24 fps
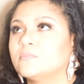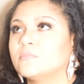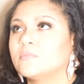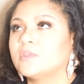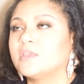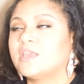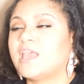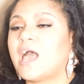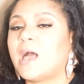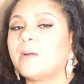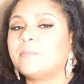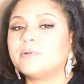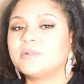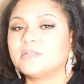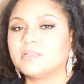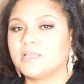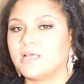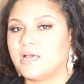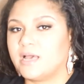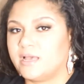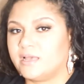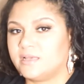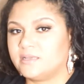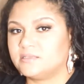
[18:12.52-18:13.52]

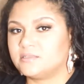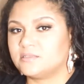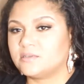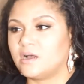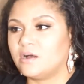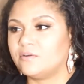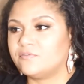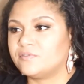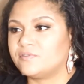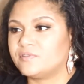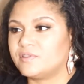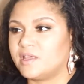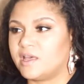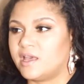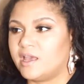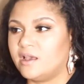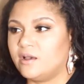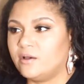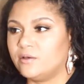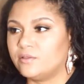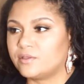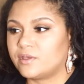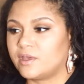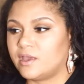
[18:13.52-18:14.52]
capitalize off of the
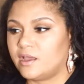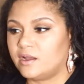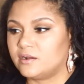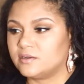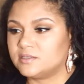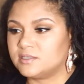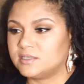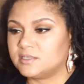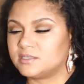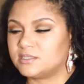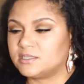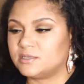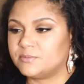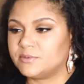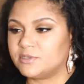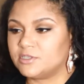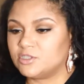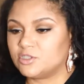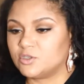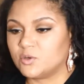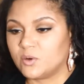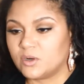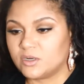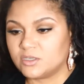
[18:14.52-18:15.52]
healthcare system
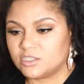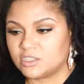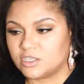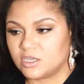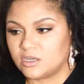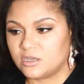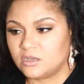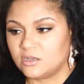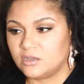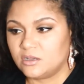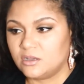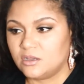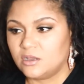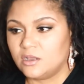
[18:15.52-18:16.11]
in Georgia.